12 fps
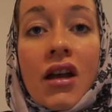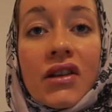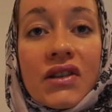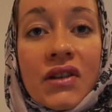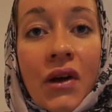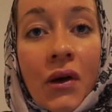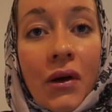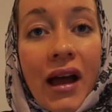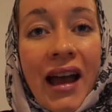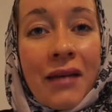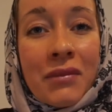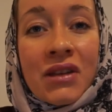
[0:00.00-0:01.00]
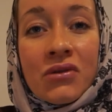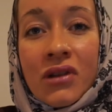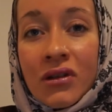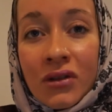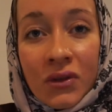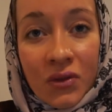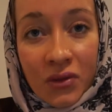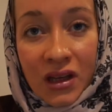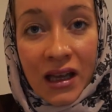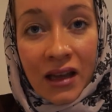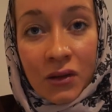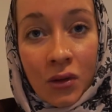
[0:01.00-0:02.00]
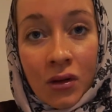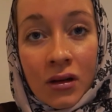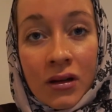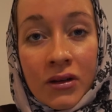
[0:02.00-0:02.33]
So, I mean, you are not free at all.